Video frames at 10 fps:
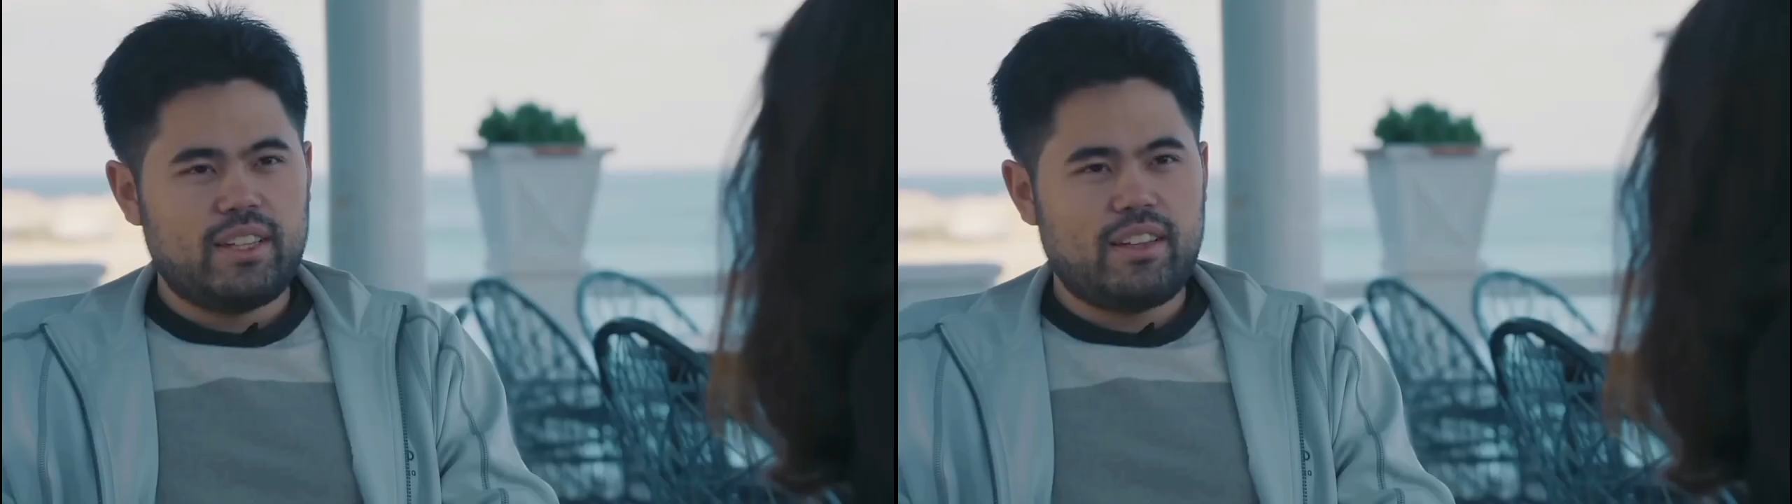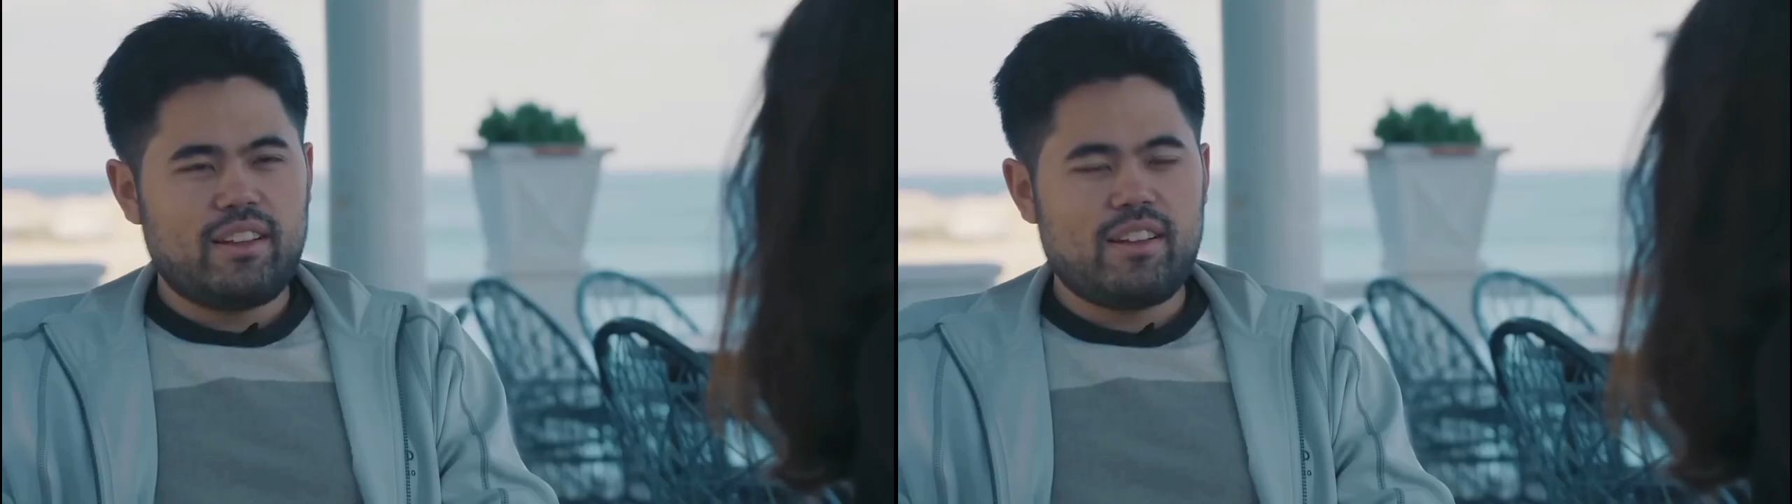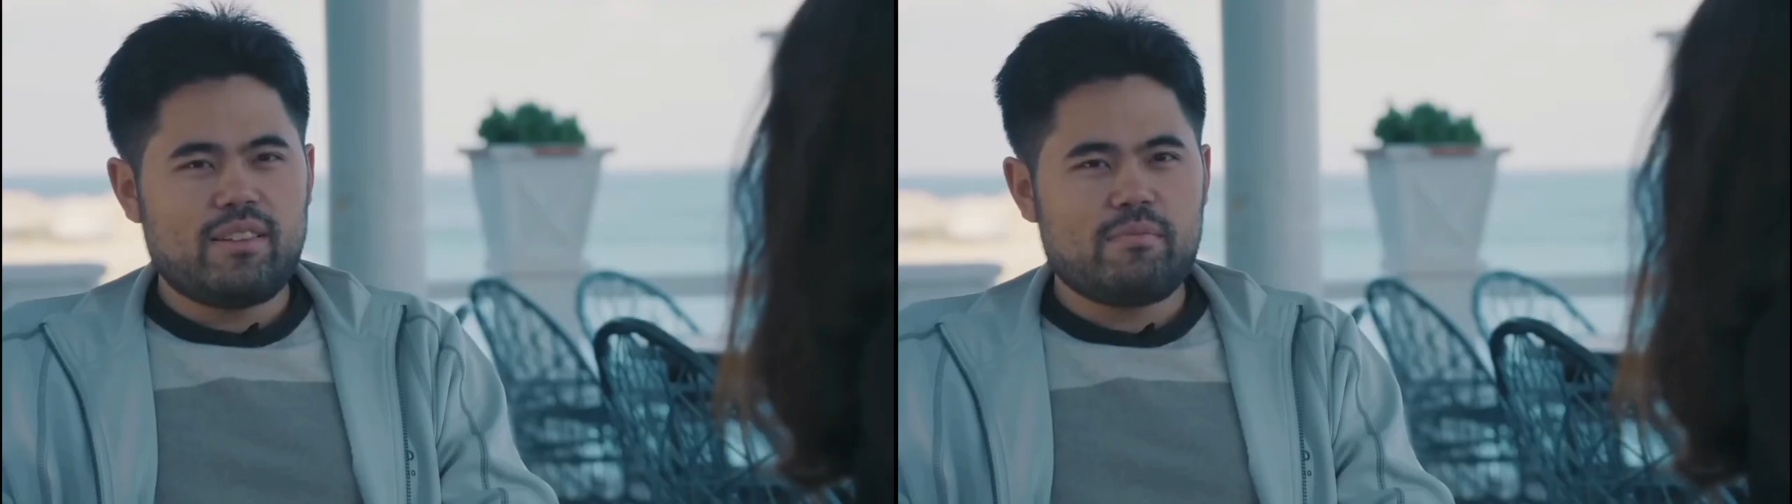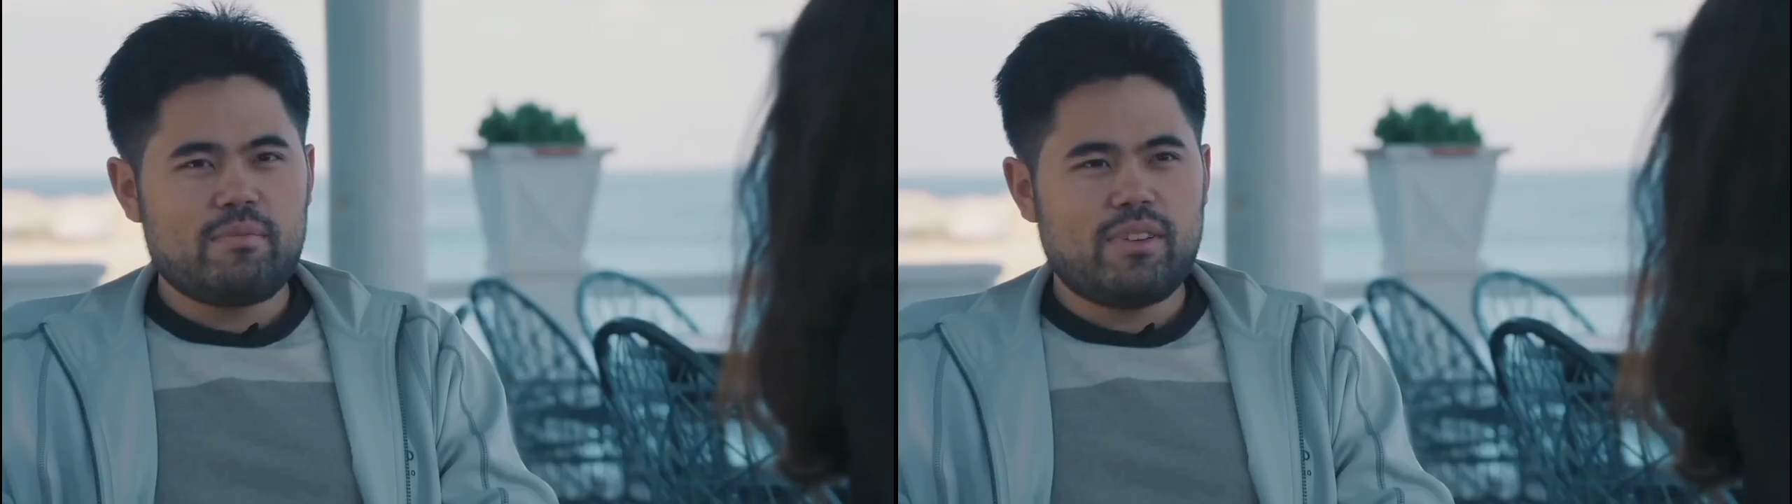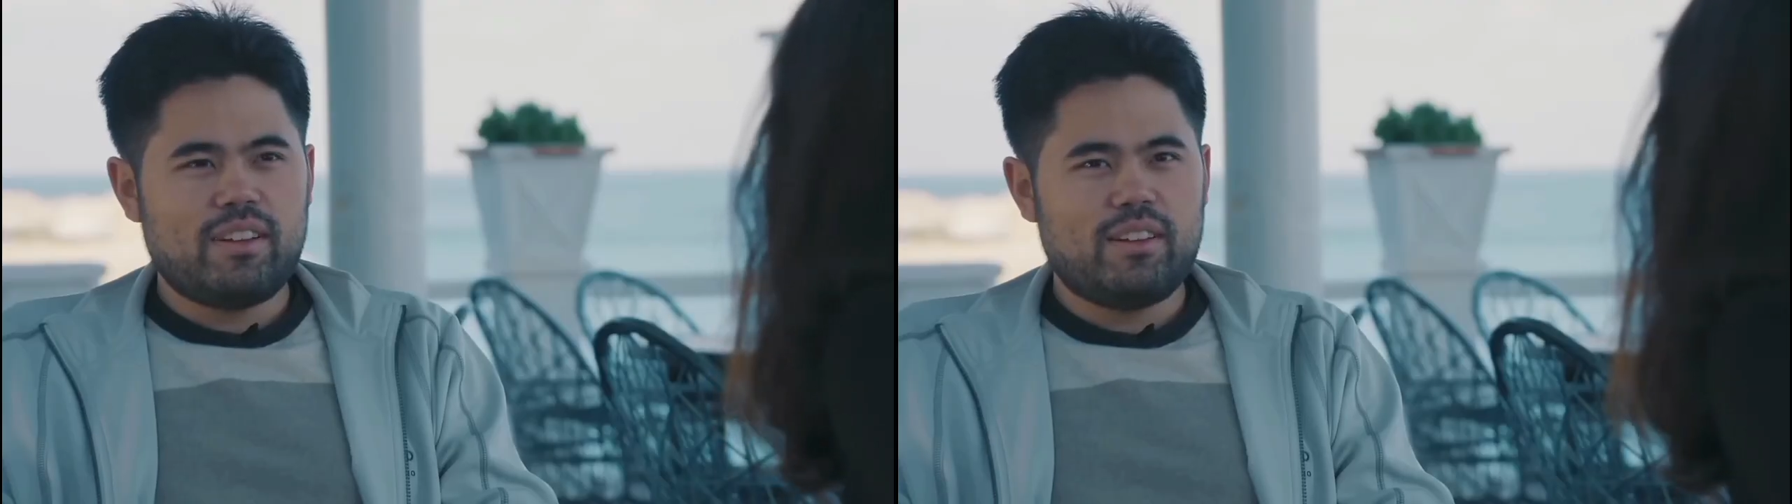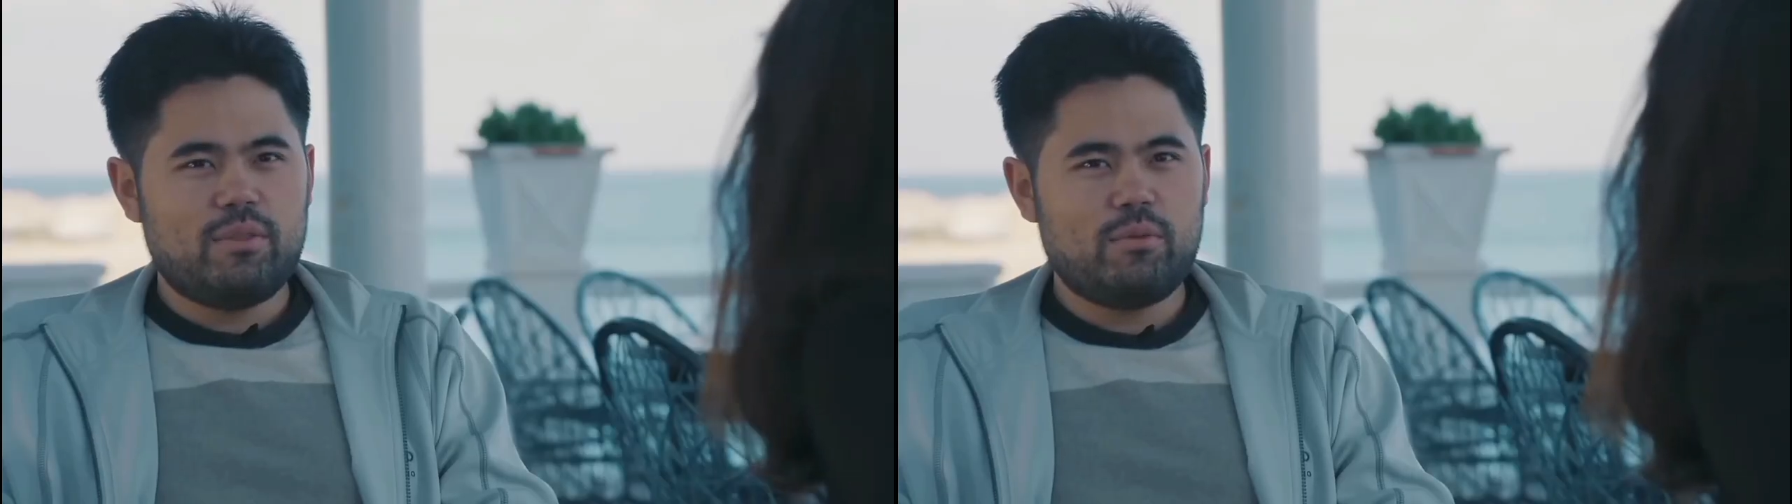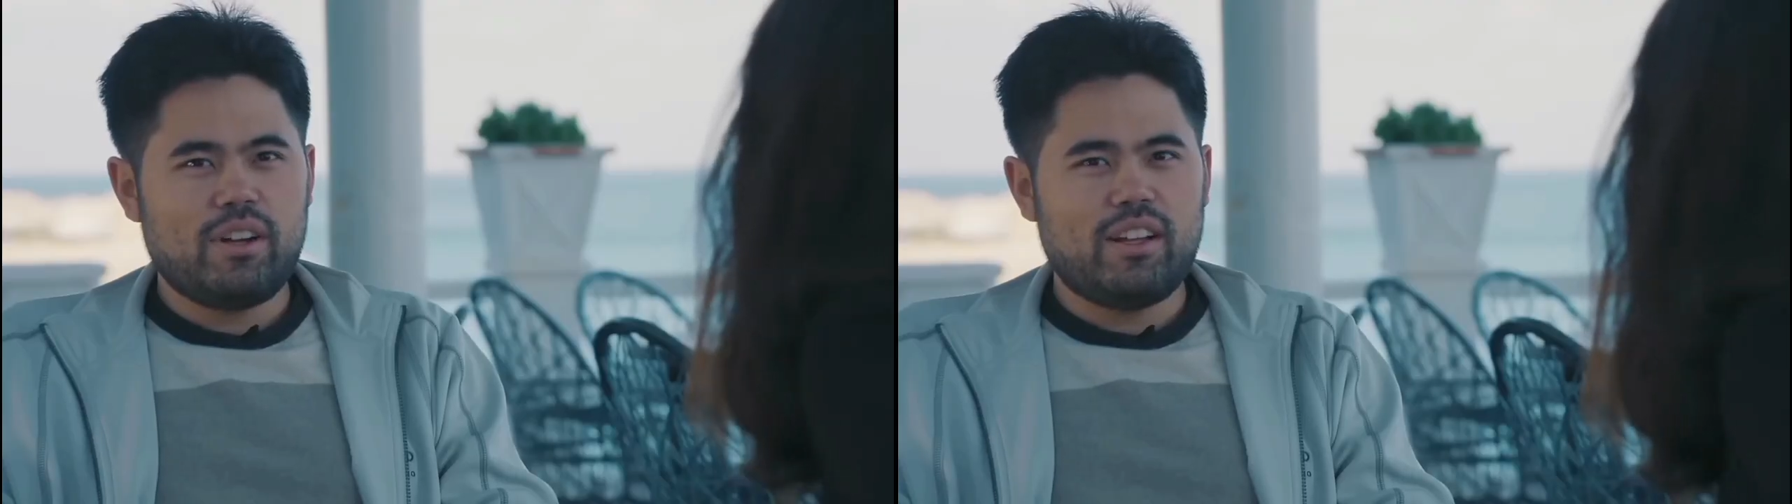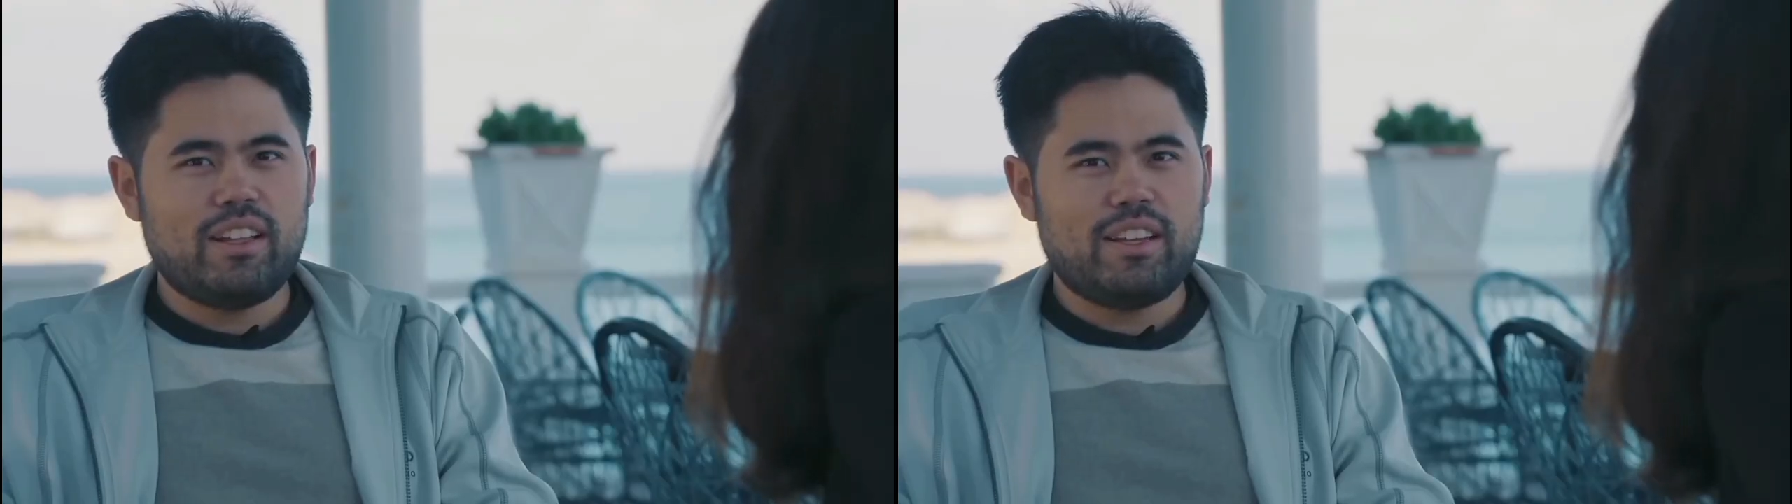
Um, well,